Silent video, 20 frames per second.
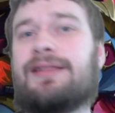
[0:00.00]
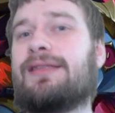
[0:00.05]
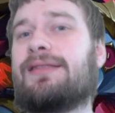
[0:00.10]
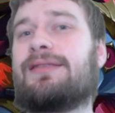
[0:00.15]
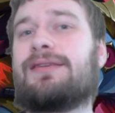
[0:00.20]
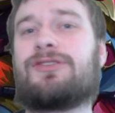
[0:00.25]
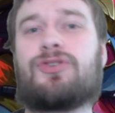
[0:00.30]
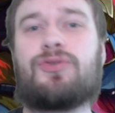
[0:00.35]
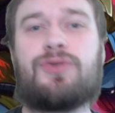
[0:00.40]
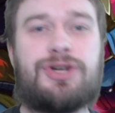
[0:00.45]
that
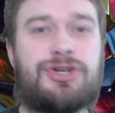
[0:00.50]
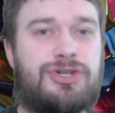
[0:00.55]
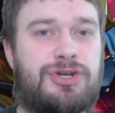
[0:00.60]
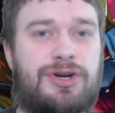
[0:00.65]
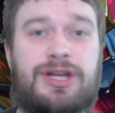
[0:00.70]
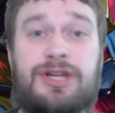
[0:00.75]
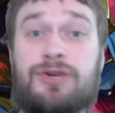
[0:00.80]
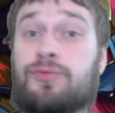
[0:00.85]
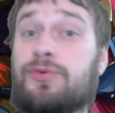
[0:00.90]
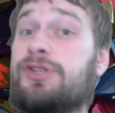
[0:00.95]
this
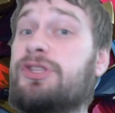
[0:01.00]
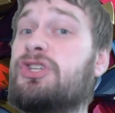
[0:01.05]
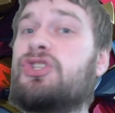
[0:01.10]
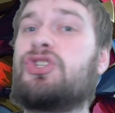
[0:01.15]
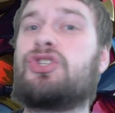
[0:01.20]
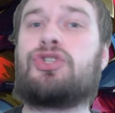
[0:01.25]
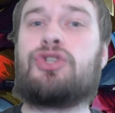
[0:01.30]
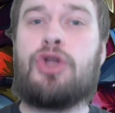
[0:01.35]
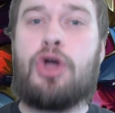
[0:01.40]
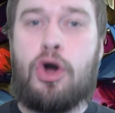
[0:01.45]
creature can really
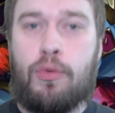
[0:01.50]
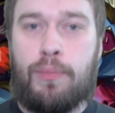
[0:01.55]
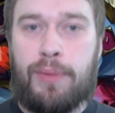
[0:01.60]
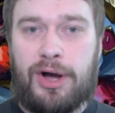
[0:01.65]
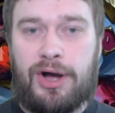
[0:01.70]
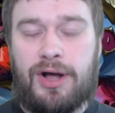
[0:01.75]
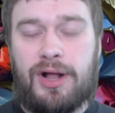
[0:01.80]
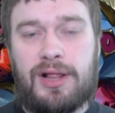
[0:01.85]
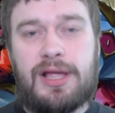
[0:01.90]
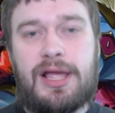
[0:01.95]

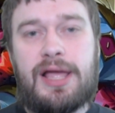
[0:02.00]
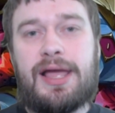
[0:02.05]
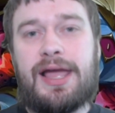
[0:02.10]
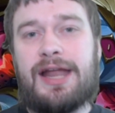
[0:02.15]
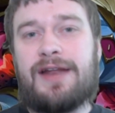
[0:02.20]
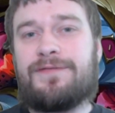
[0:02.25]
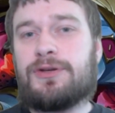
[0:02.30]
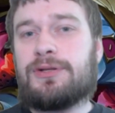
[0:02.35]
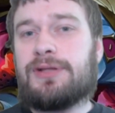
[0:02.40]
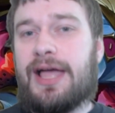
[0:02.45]
snowball.
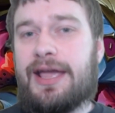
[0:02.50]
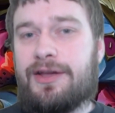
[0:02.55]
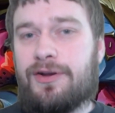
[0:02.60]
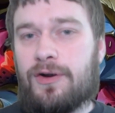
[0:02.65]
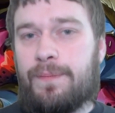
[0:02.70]
And if you let your